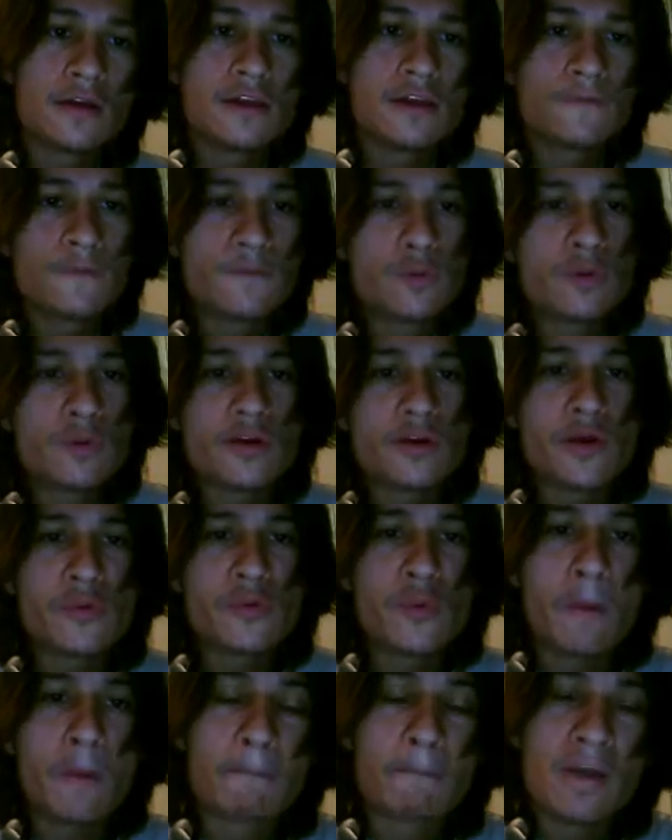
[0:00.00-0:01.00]
If you were to go
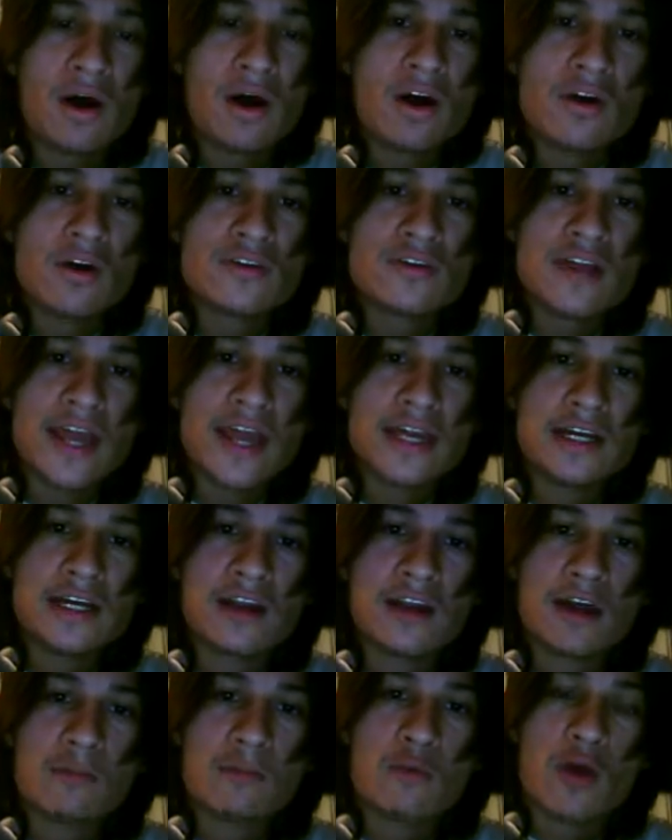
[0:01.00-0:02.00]
to a bar or
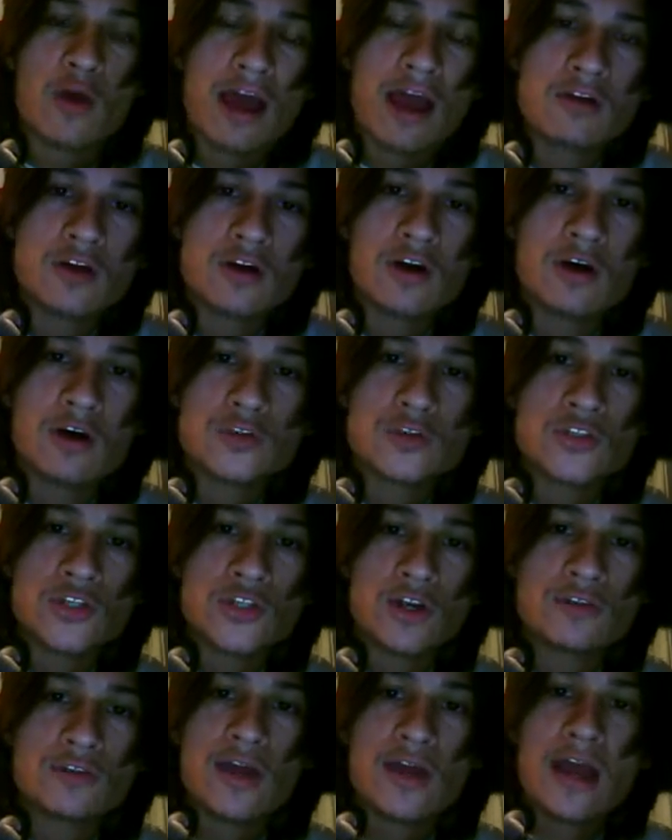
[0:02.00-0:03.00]
nightclub where alcohol was
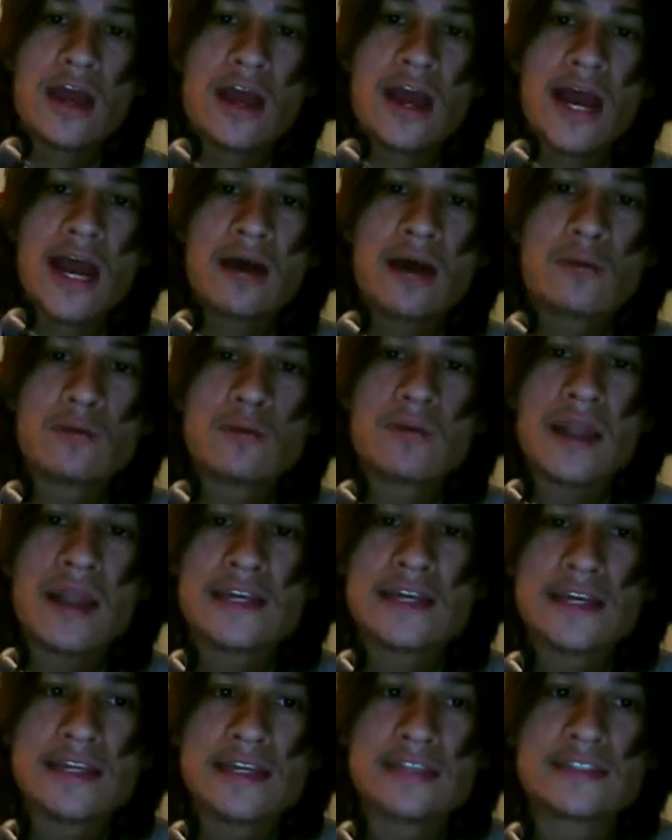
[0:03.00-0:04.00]
served, how
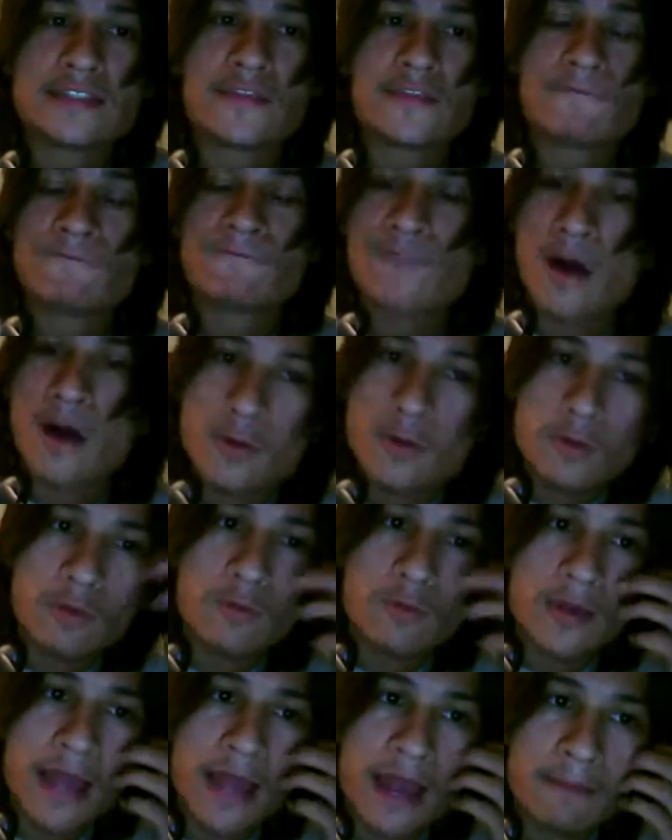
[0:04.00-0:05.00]
likely is it the
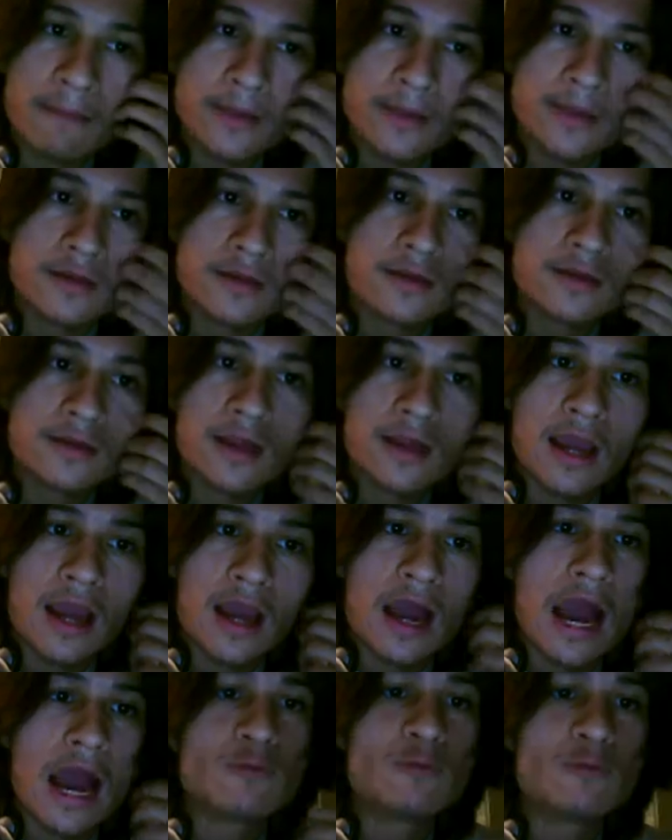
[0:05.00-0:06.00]
following would happen?
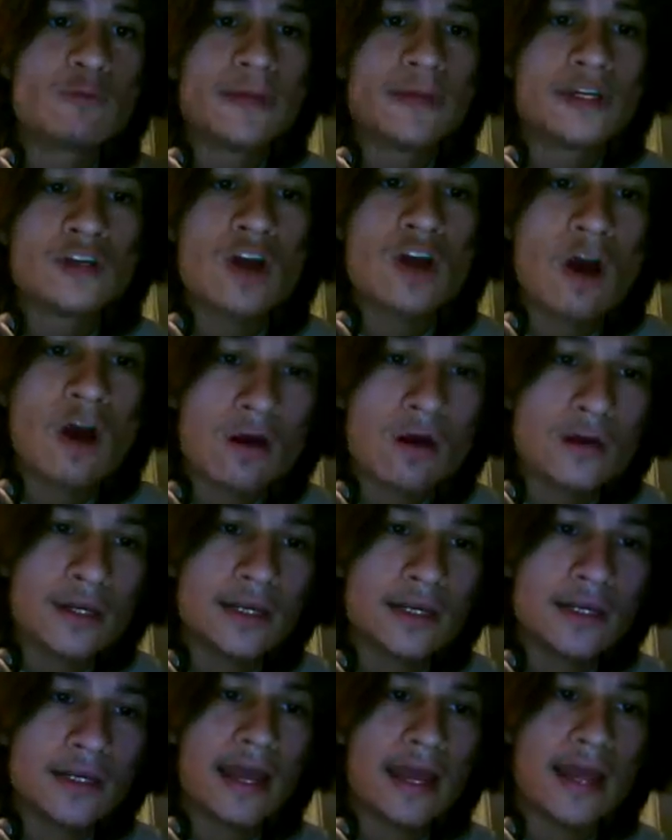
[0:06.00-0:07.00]
I would be
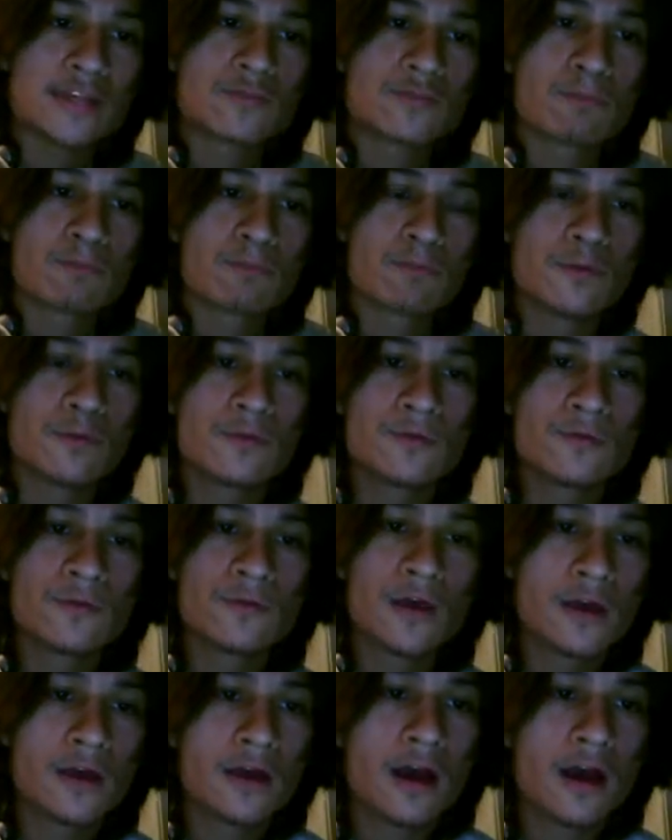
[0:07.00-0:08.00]
carded and asked for proof
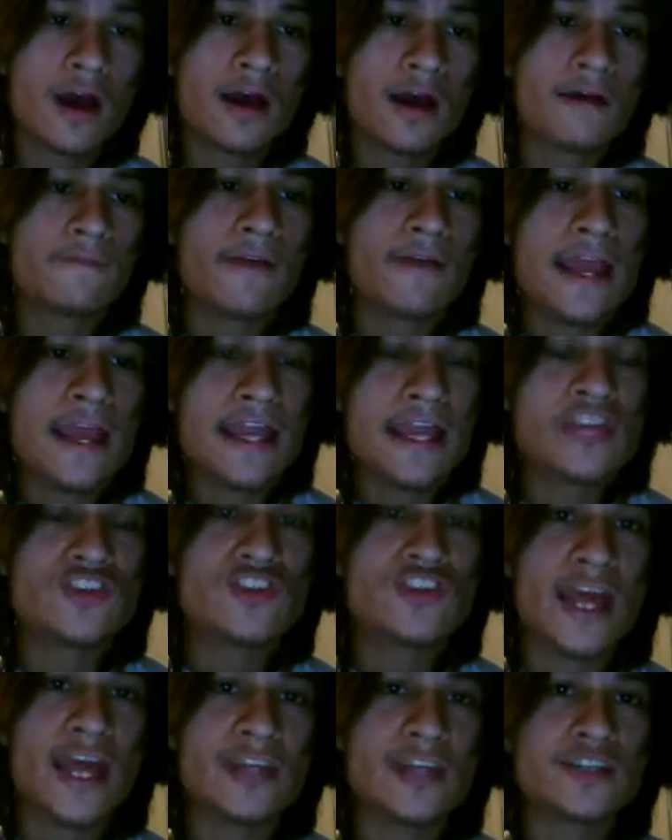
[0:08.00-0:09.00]
of
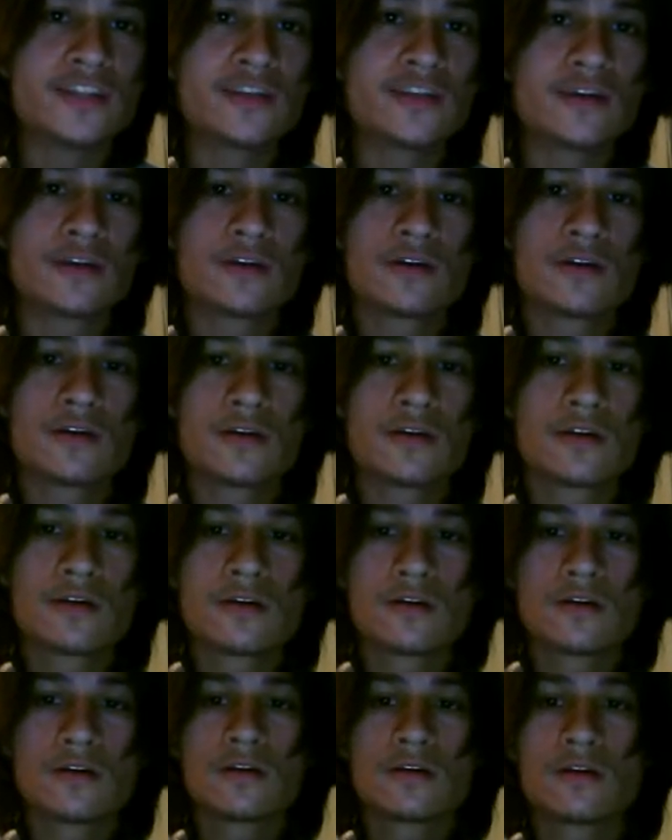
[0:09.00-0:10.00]
age to enter.
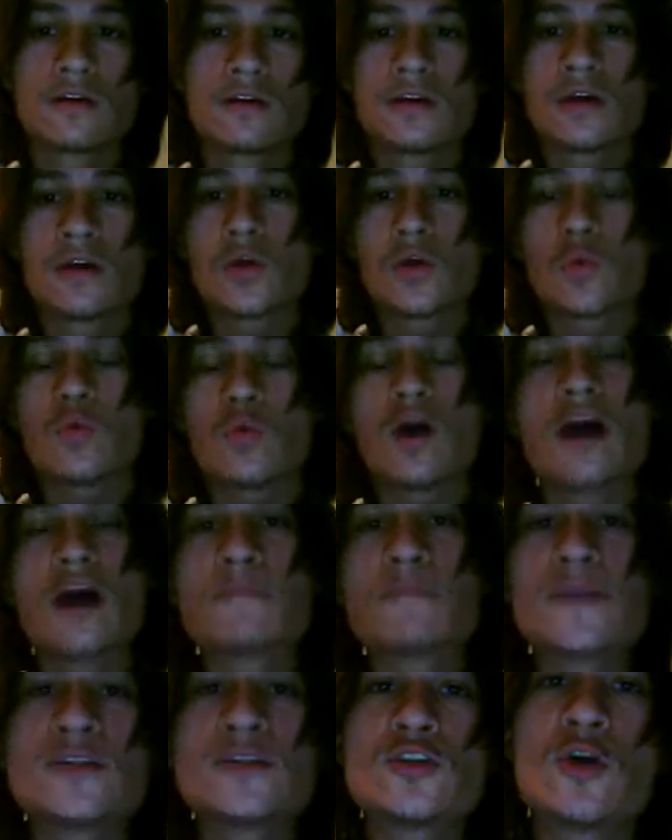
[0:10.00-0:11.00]
Well,
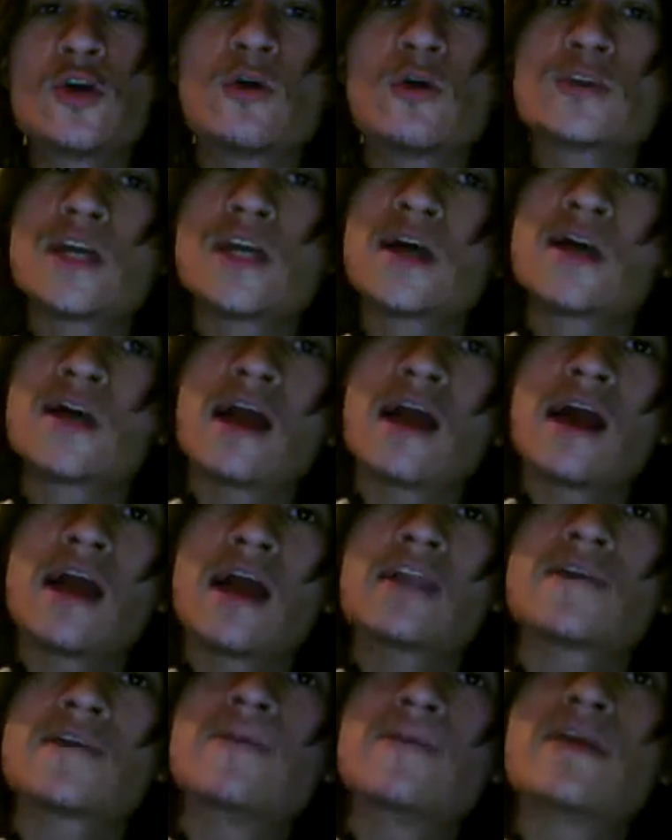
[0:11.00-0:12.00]
I've been told
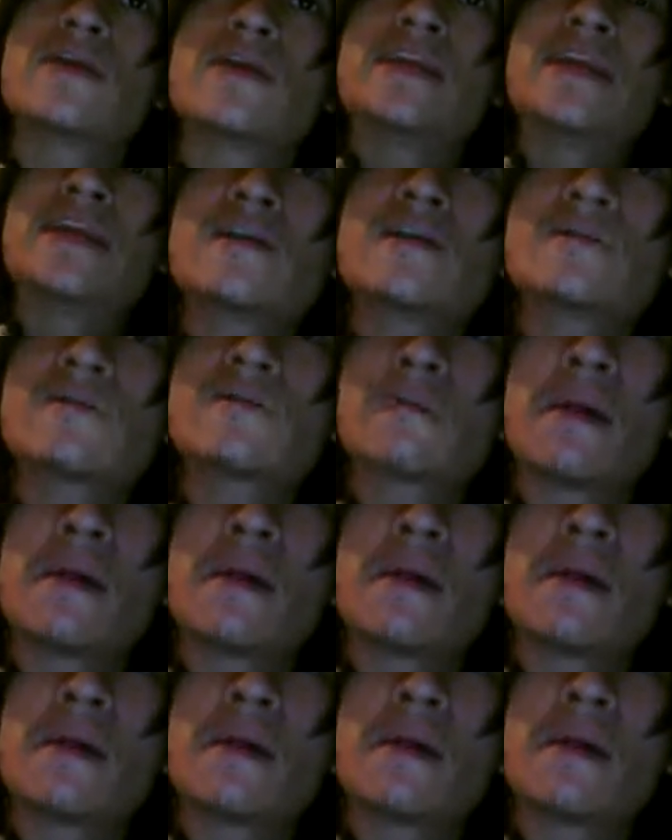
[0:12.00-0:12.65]
I look very young for